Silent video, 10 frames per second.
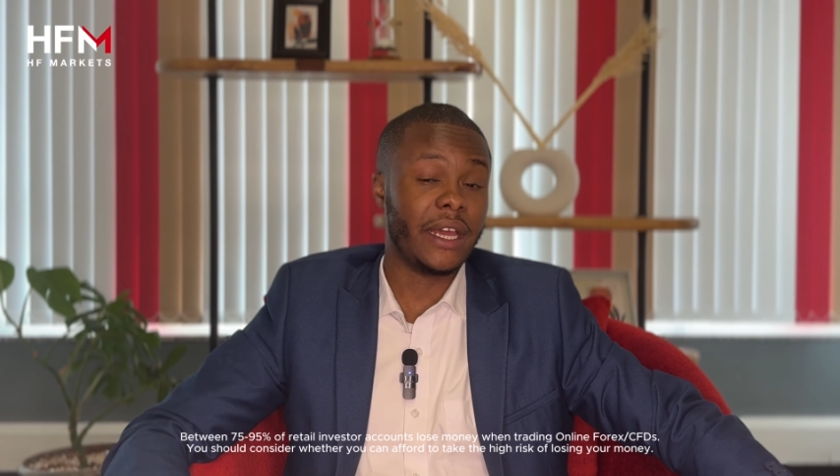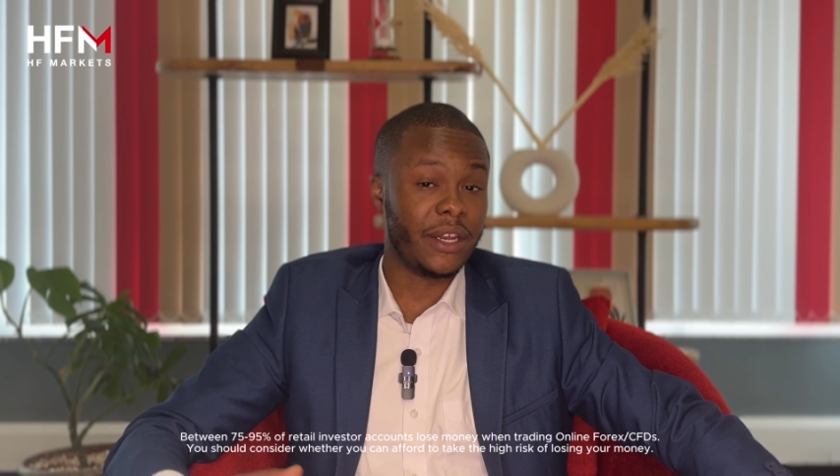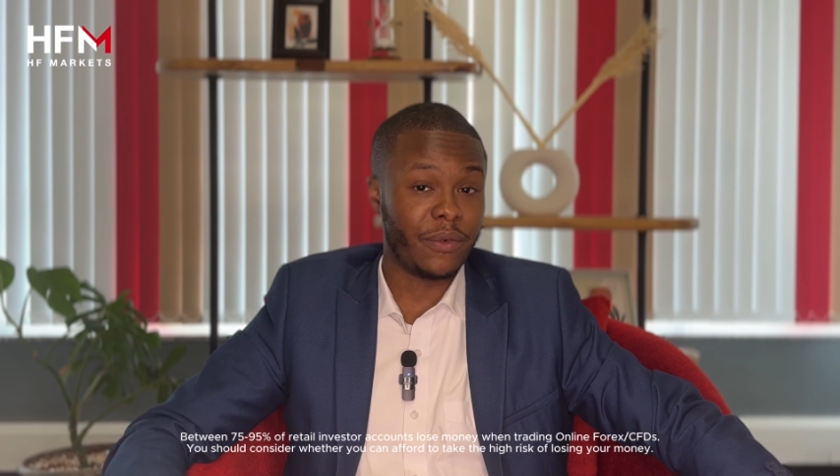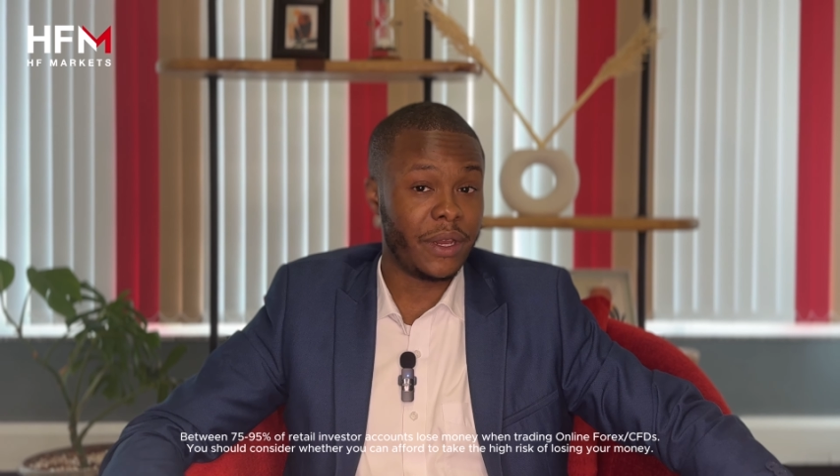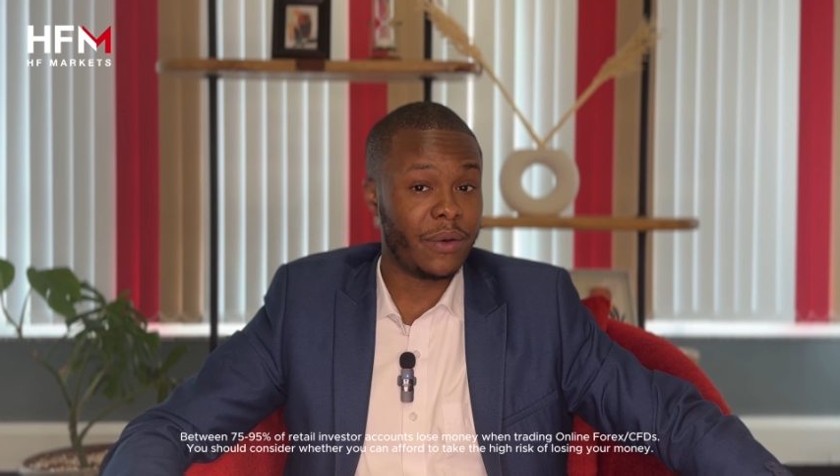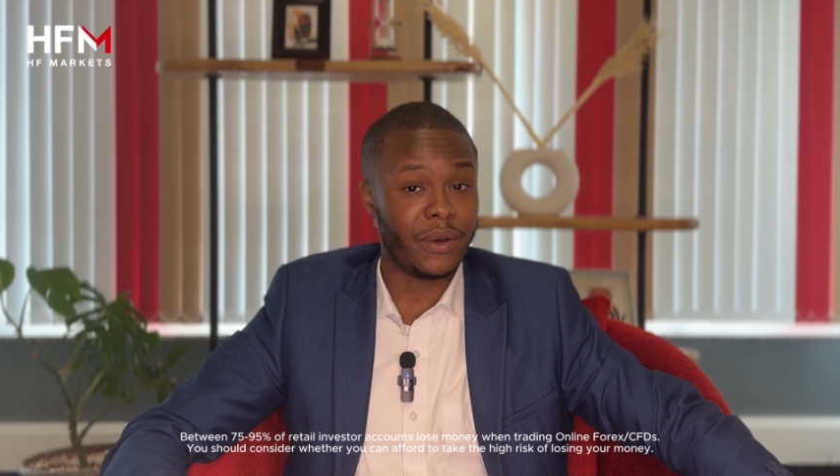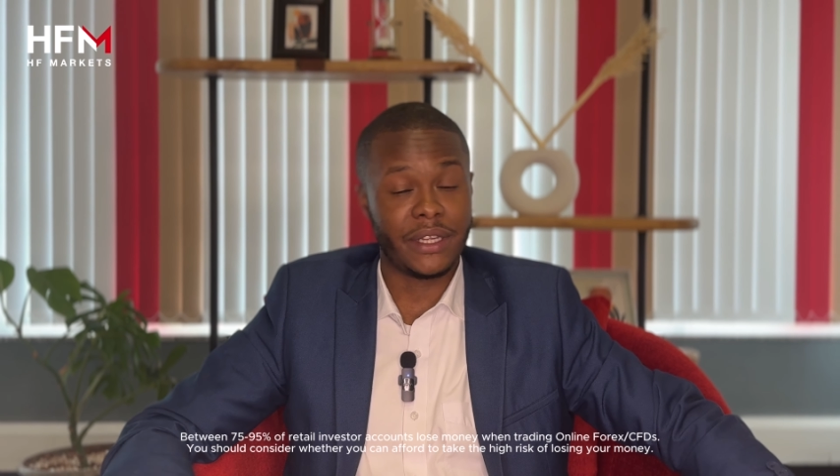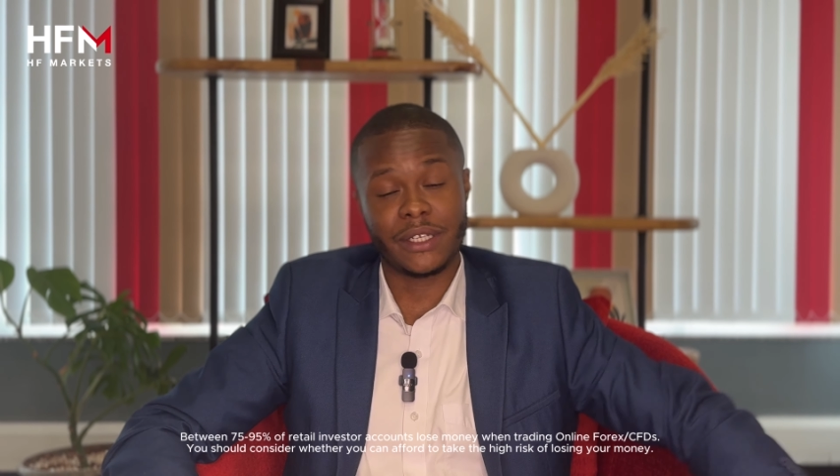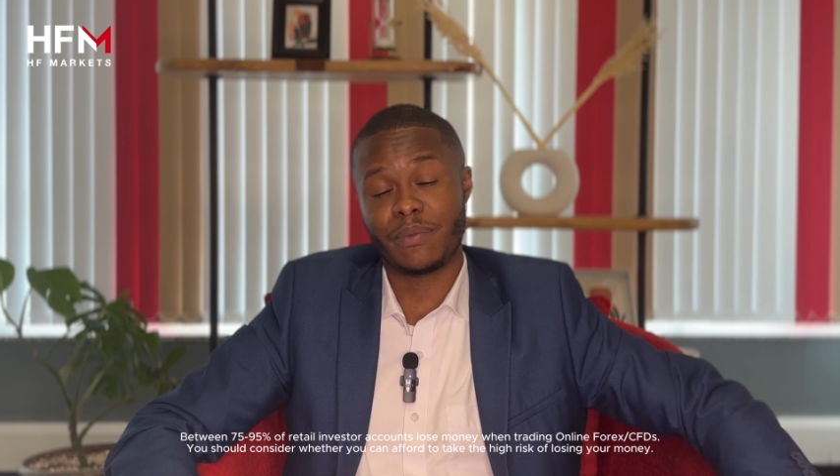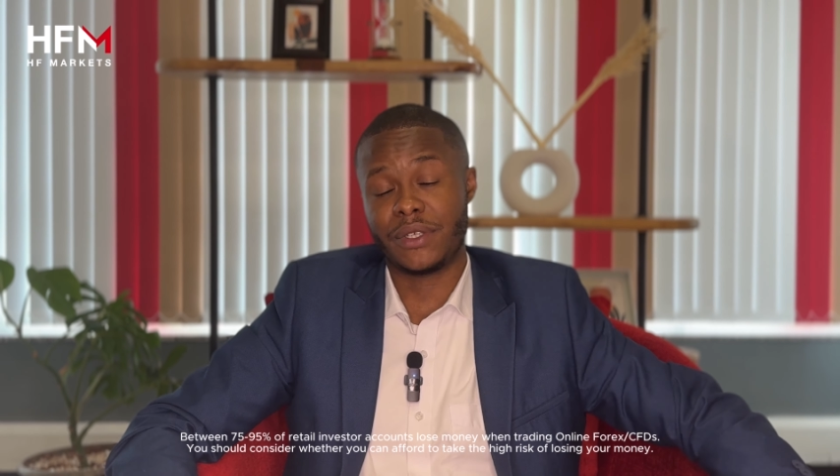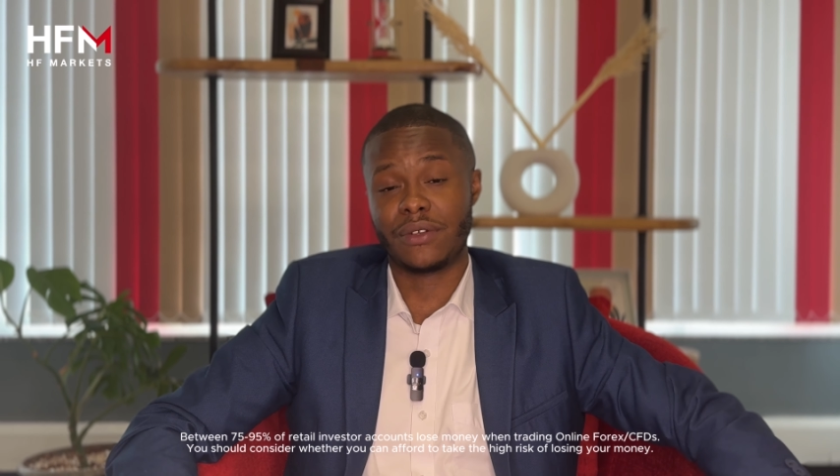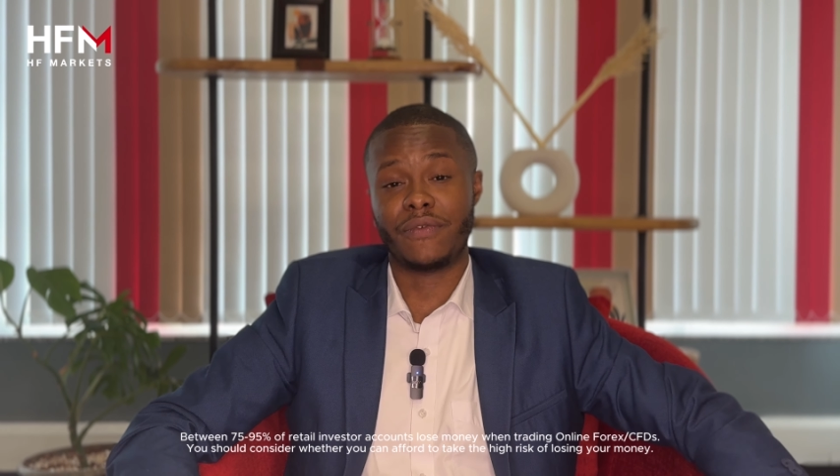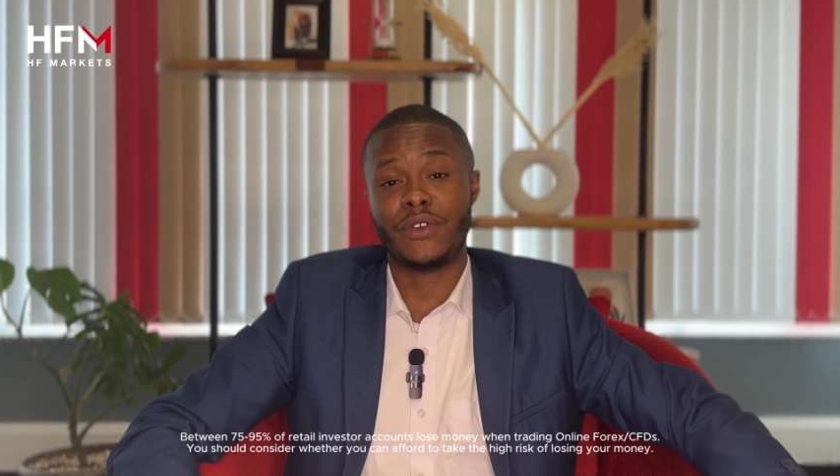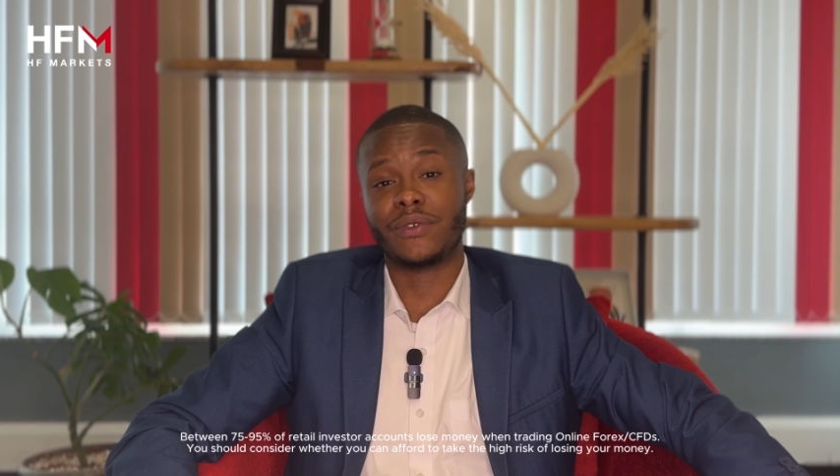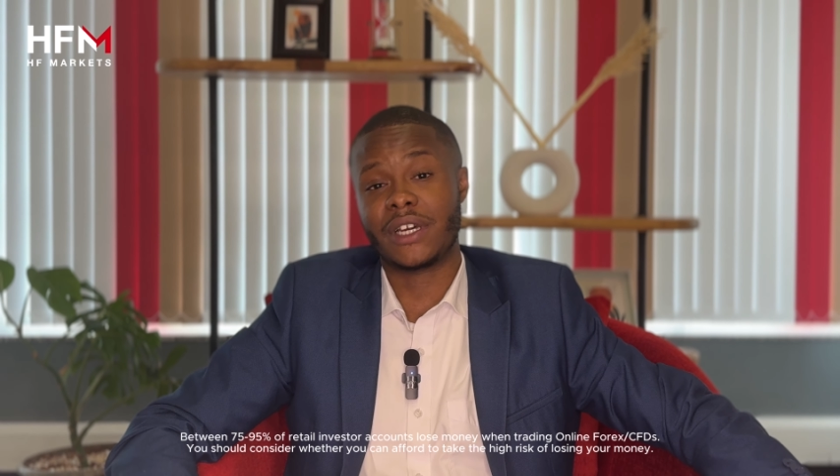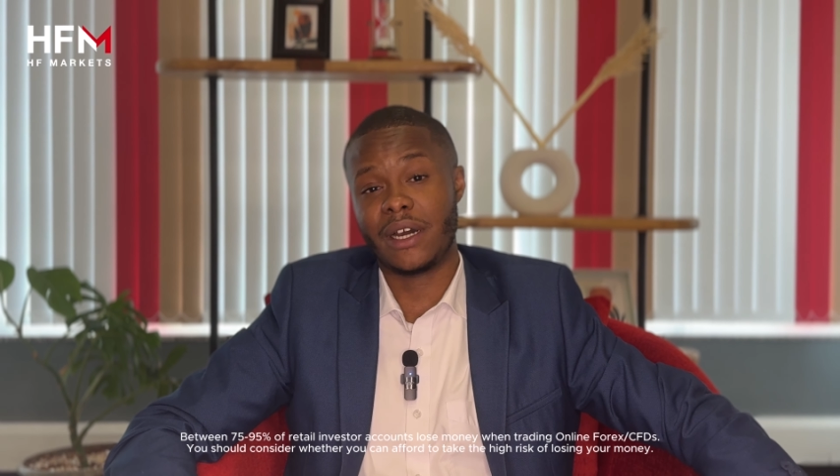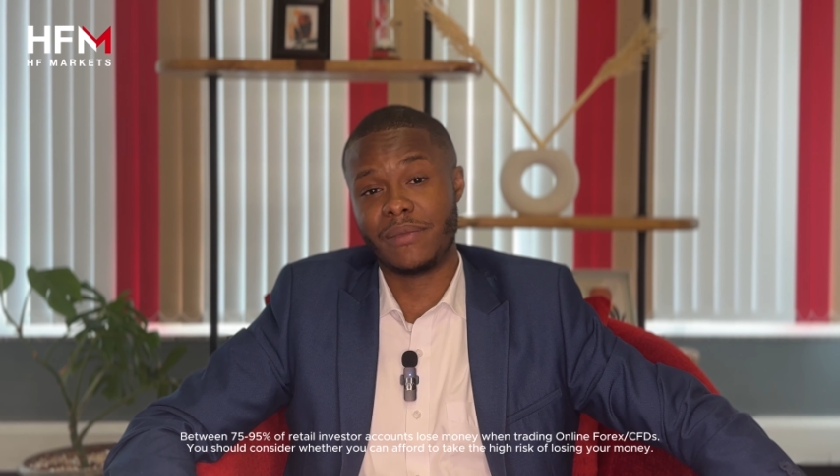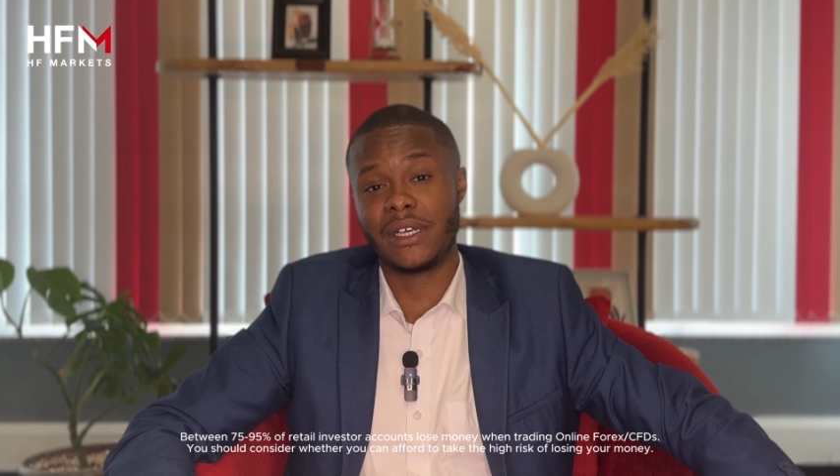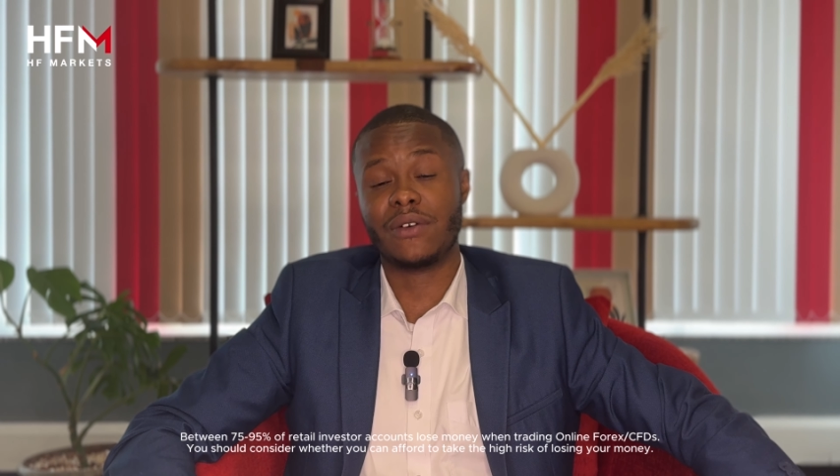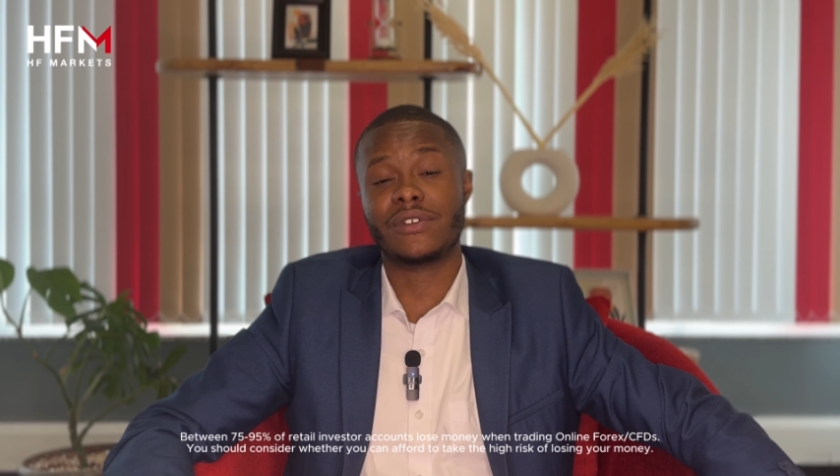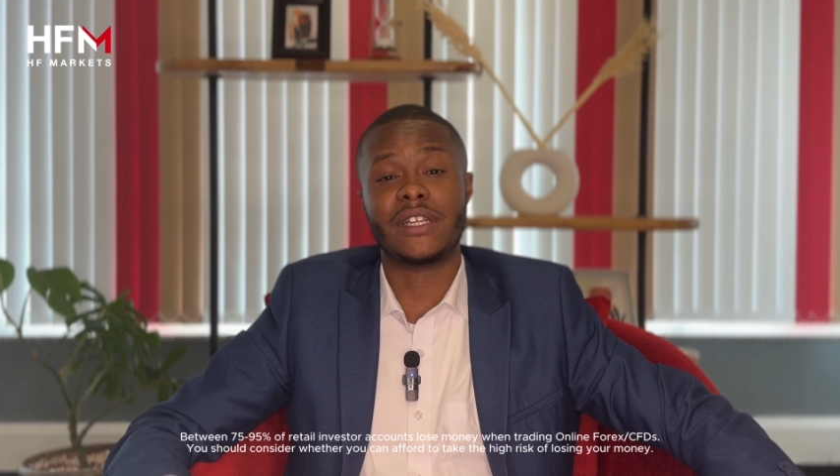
anyway when this piece of news comes out,